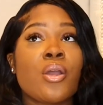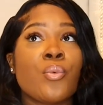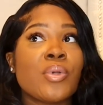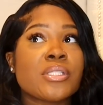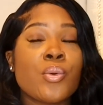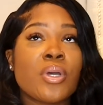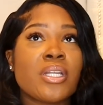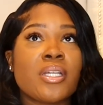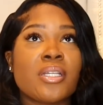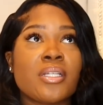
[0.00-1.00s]
was going
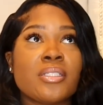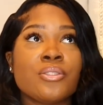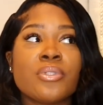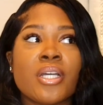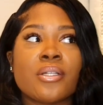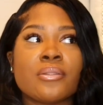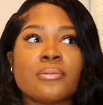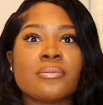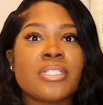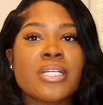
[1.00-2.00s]

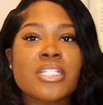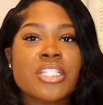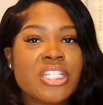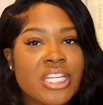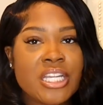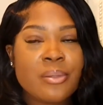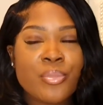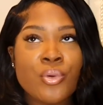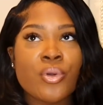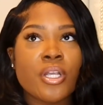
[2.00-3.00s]
to, look cheap
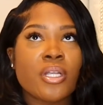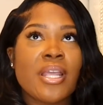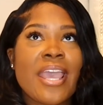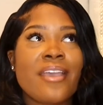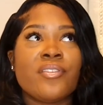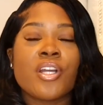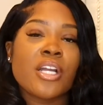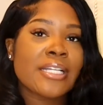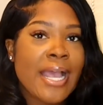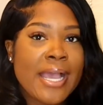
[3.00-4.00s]
or have
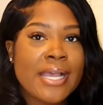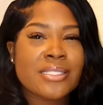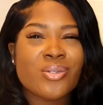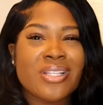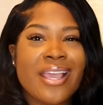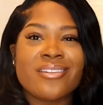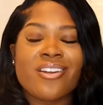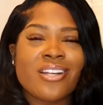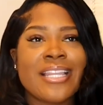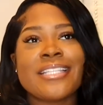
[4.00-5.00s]
dark knots or like
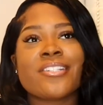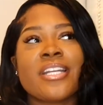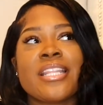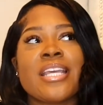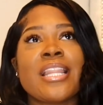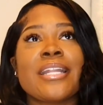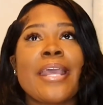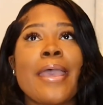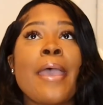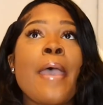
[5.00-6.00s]
dark lace or anything like
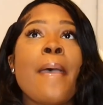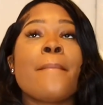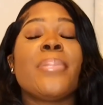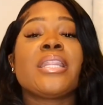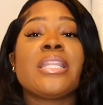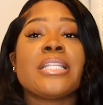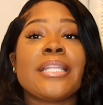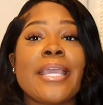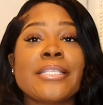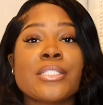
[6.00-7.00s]
that. But the
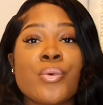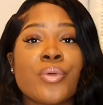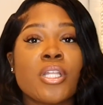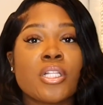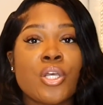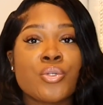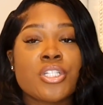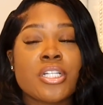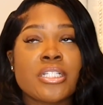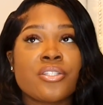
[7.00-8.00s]
lace on the
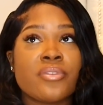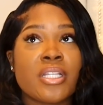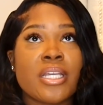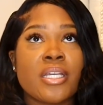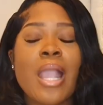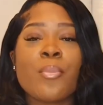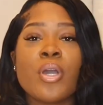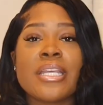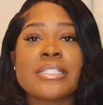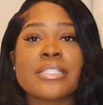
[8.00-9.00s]
closure is really good. I'm
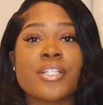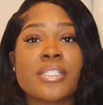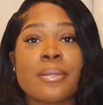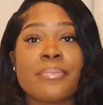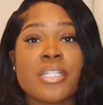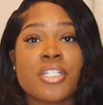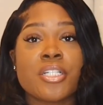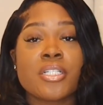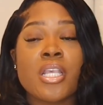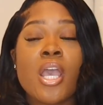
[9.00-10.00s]
going to insert some
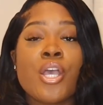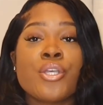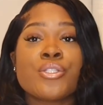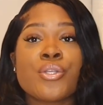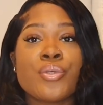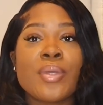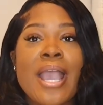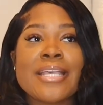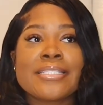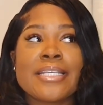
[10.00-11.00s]
pictures so you
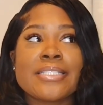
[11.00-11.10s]
guys can